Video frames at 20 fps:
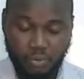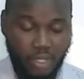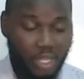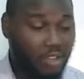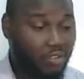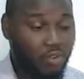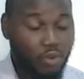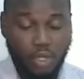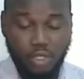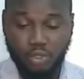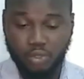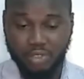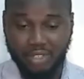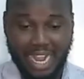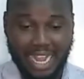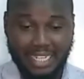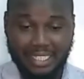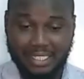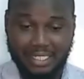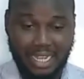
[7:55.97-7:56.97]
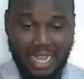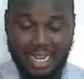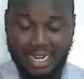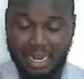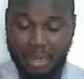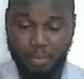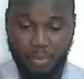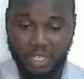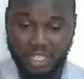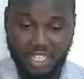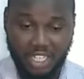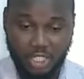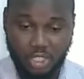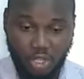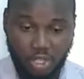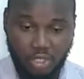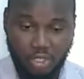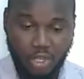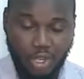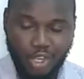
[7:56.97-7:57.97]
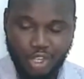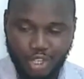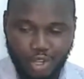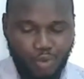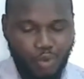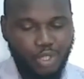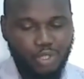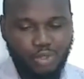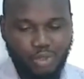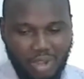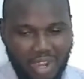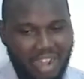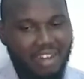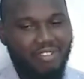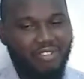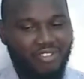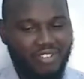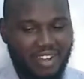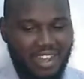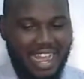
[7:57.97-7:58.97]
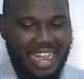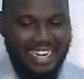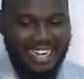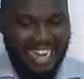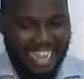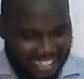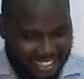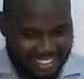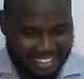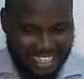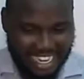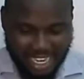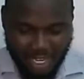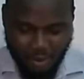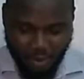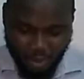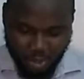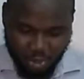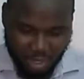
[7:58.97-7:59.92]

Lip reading: If you want to write an application, you want to have an idea, you want